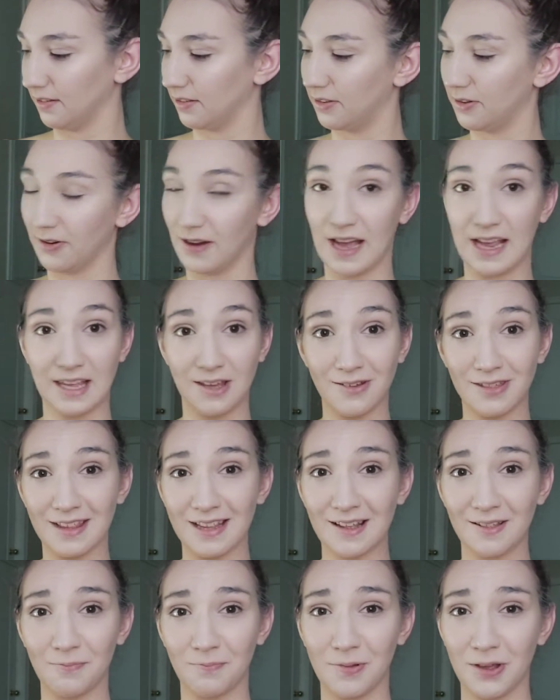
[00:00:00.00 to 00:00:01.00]
So I use
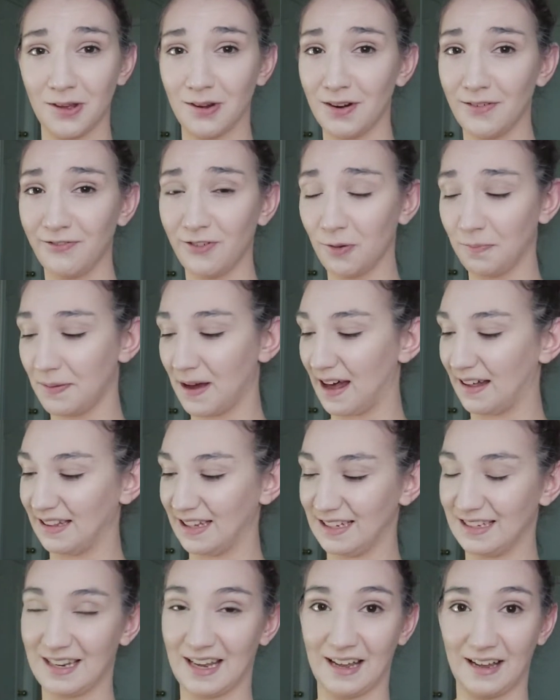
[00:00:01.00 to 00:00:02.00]
this beautiful
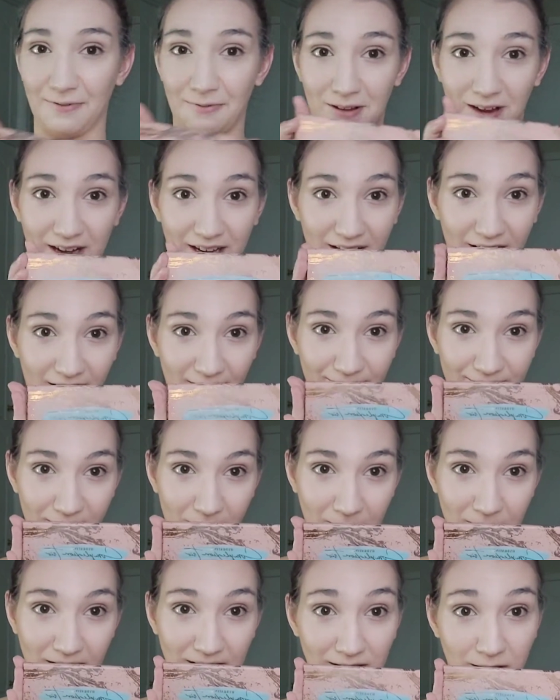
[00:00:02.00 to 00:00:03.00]
palette that I got
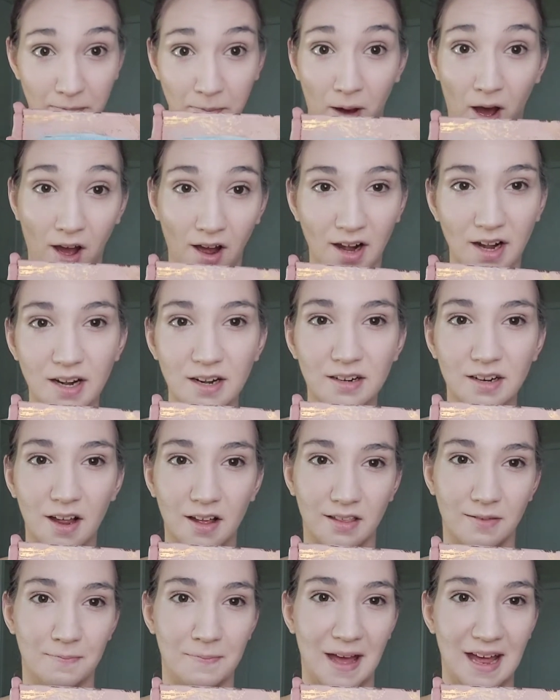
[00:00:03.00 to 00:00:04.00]
from Alamar
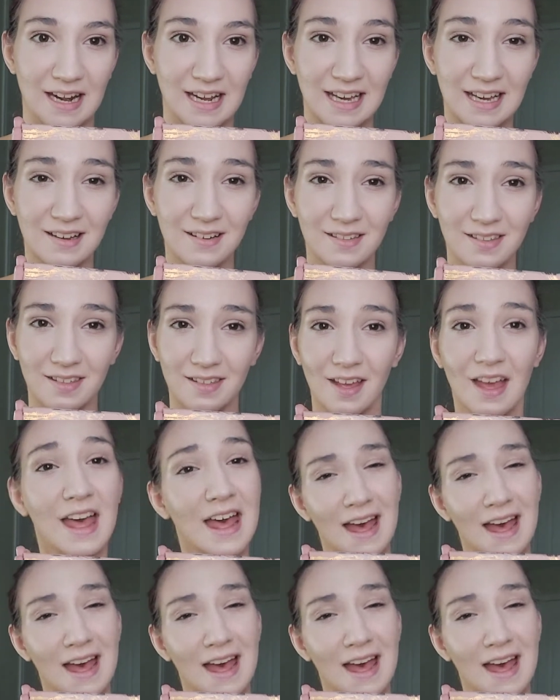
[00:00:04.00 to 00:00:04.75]
Cosmetics.